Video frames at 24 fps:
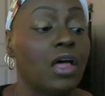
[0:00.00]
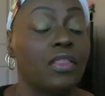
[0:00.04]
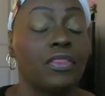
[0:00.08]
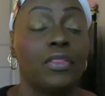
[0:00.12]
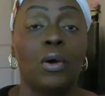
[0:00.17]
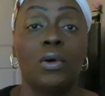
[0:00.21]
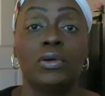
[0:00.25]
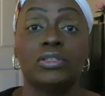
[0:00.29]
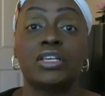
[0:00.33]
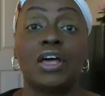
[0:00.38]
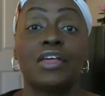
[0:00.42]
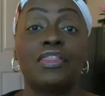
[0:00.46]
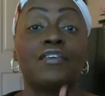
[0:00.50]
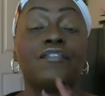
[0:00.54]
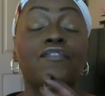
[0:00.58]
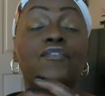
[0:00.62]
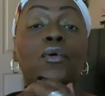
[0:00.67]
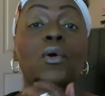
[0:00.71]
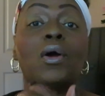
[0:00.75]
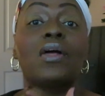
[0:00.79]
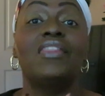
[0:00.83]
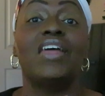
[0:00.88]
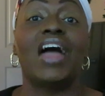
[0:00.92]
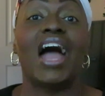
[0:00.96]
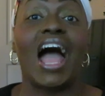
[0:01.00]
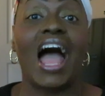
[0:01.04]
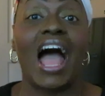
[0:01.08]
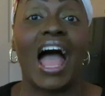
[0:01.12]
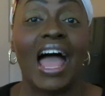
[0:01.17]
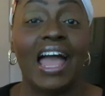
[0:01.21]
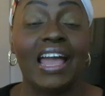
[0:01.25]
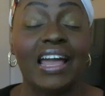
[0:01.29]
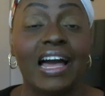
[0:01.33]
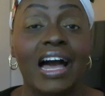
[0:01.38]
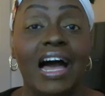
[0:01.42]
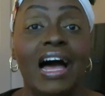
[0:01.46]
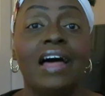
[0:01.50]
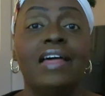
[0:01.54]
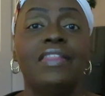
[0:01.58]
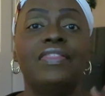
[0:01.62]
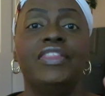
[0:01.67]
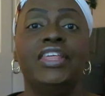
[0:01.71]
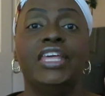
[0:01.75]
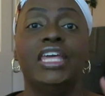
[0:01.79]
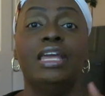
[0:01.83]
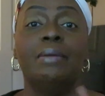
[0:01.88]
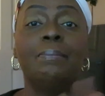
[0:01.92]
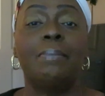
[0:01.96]
Those are the four that I
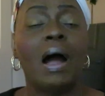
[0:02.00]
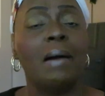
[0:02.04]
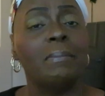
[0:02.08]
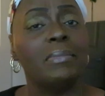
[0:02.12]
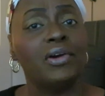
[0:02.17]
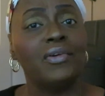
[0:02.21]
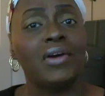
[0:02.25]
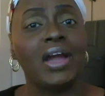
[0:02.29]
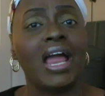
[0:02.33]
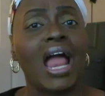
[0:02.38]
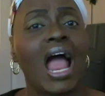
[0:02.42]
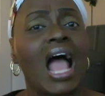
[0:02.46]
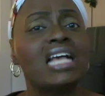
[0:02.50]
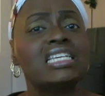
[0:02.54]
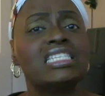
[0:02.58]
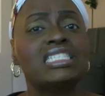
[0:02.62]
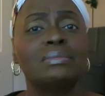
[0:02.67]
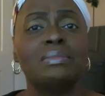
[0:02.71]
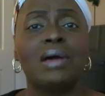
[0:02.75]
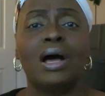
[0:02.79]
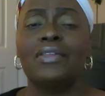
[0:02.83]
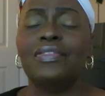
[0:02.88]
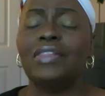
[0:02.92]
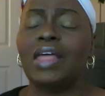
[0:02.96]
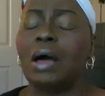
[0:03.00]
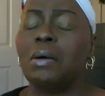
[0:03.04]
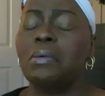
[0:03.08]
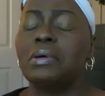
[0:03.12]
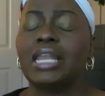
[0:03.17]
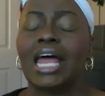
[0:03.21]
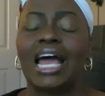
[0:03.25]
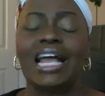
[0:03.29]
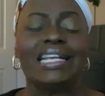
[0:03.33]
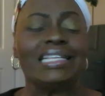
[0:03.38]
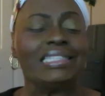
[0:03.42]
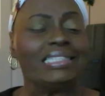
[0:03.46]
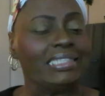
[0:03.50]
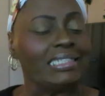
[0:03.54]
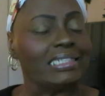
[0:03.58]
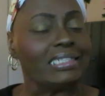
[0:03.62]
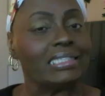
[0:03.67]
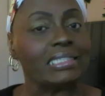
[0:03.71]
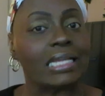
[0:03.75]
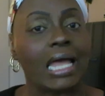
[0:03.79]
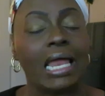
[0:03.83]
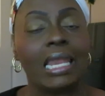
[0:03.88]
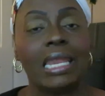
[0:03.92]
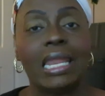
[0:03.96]
got. The pomegranate, I smelled that one. I
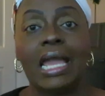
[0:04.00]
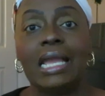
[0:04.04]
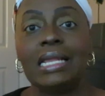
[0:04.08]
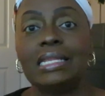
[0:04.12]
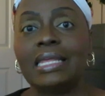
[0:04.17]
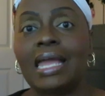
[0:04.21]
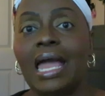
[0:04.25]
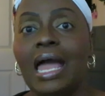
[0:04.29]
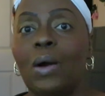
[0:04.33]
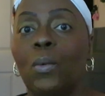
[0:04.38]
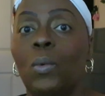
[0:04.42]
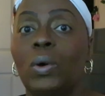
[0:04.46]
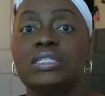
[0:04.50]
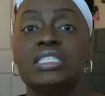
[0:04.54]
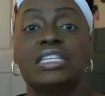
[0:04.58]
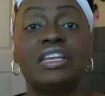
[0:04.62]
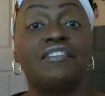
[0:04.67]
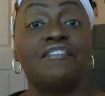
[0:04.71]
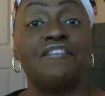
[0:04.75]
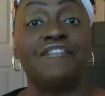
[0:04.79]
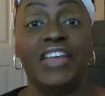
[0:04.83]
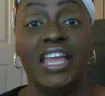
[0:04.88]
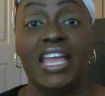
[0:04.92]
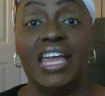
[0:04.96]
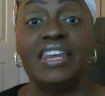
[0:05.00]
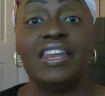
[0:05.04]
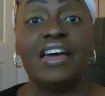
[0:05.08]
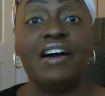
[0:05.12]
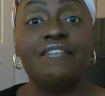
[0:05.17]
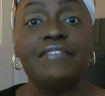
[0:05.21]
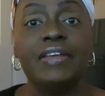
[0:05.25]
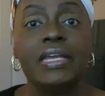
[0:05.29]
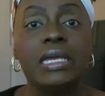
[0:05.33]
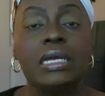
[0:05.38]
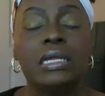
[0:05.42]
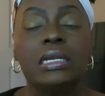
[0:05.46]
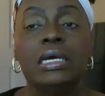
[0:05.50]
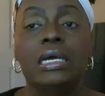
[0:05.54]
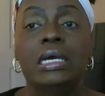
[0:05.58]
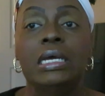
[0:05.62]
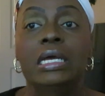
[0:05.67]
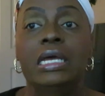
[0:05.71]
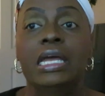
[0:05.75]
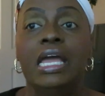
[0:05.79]
did not like that. Wasn't a fan of it.